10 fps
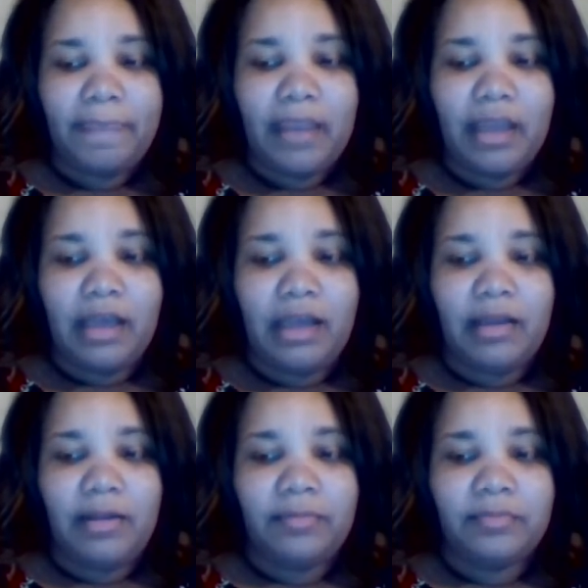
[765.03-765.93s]

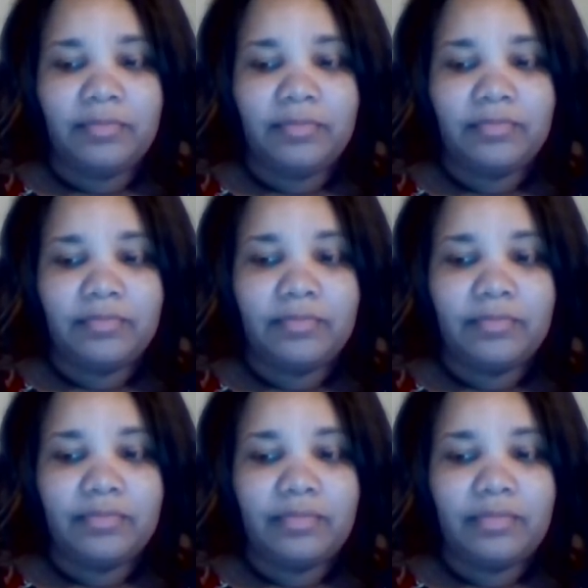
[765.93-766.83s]
Um,
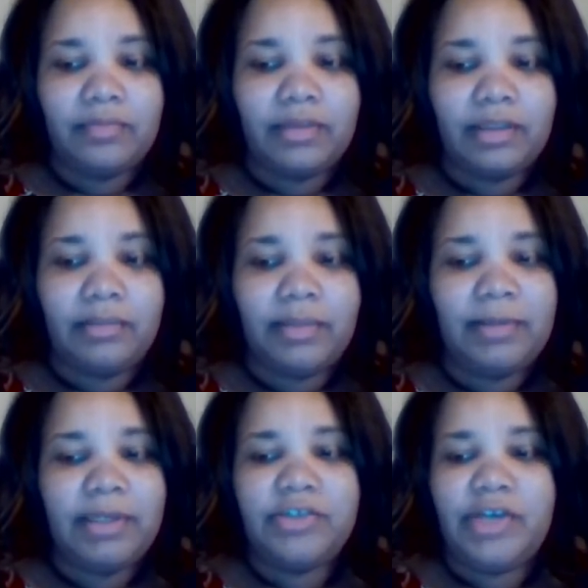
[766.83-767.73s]
but I'm
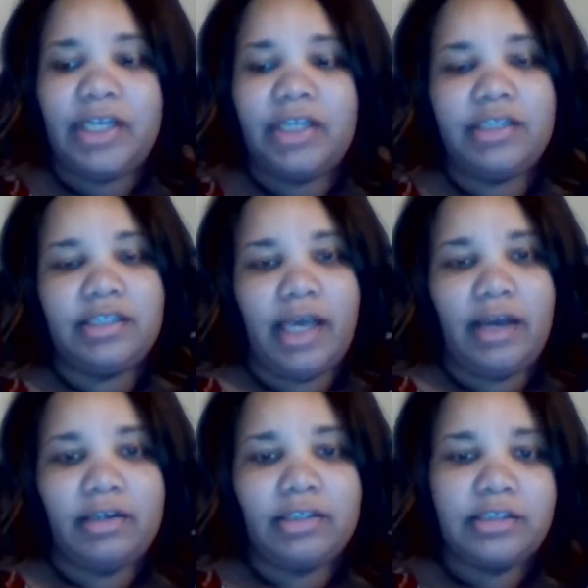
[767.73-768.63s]
going to try to get this out
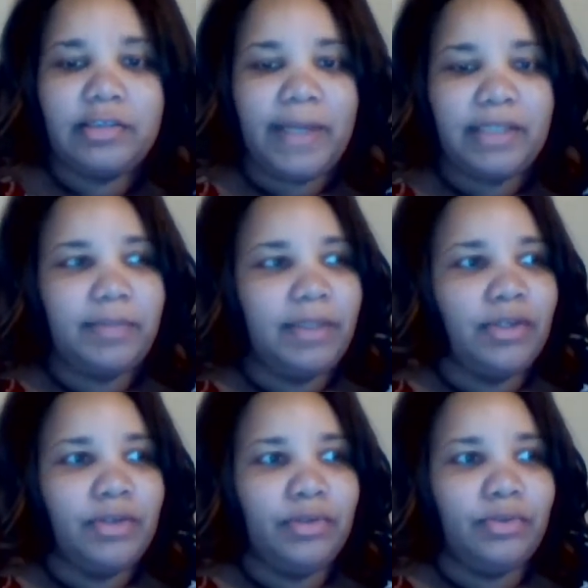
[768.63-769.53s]
because it's about to be
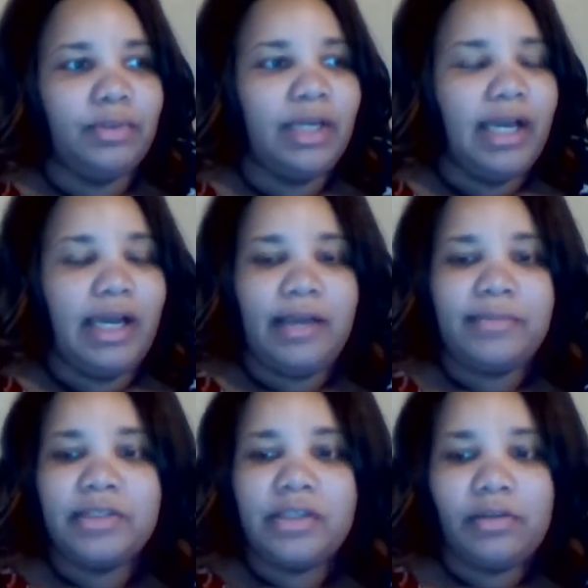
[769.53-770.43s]
noon. I'm
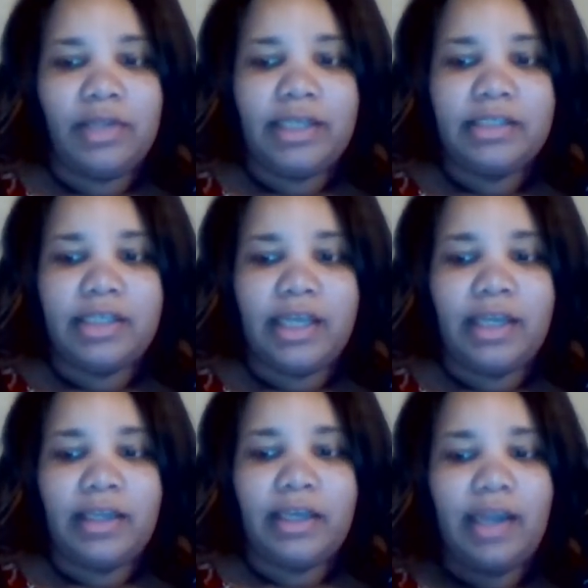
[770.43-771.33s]
so late today.
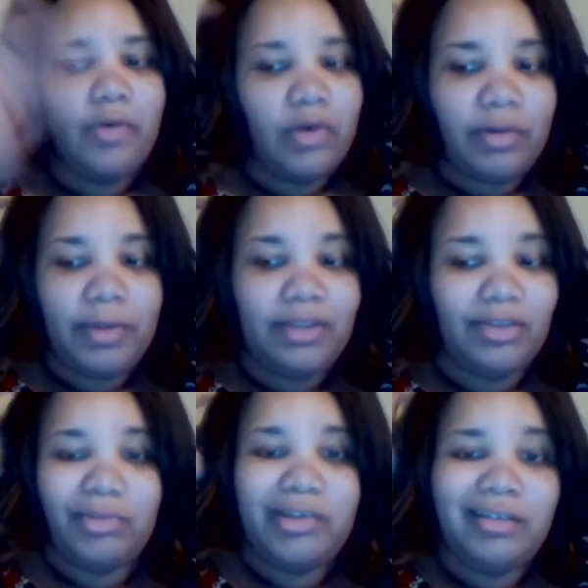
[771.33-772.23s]
And I woke up at
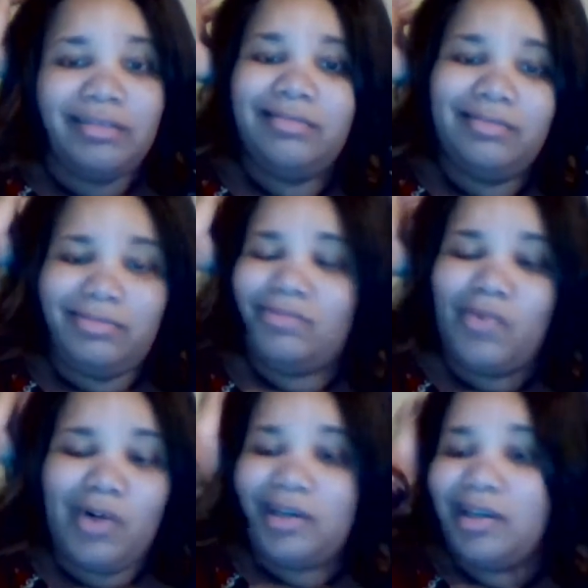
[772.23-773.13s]
3
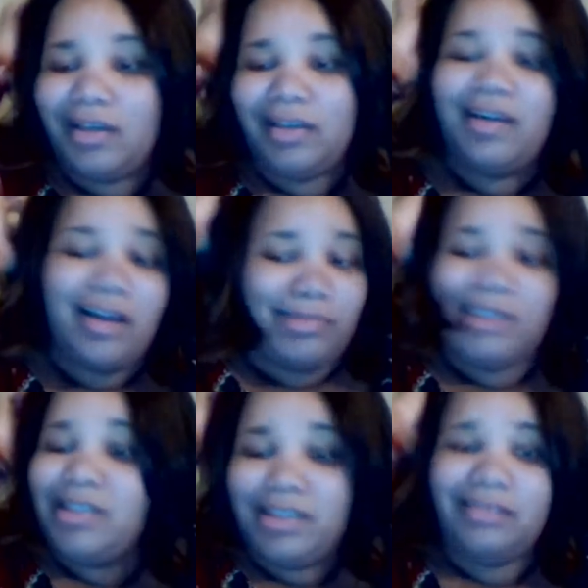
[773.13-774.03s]
working, and I'm
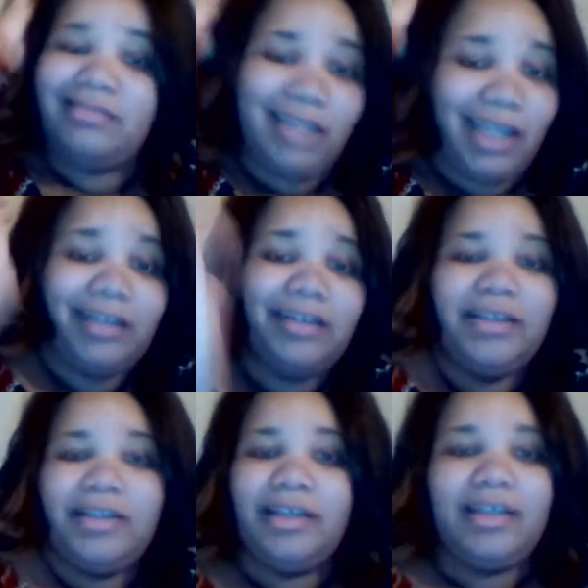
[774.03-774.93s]
still late.
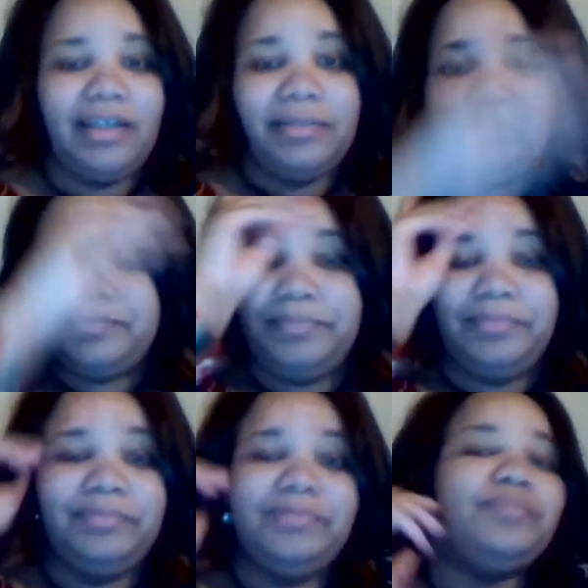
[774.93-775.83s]

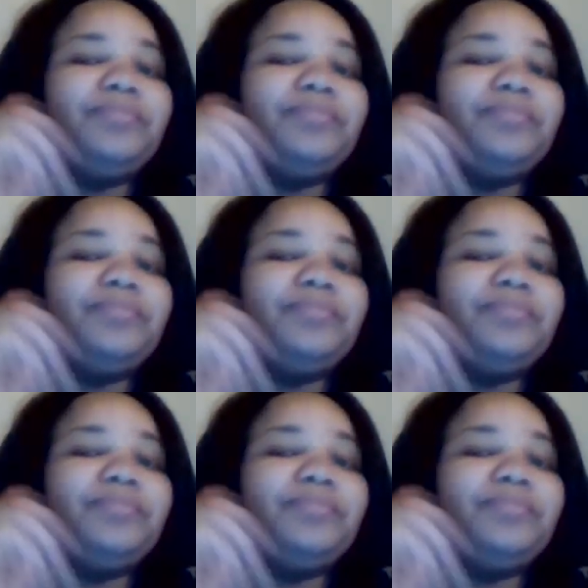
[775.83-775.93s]
Mm-hmm.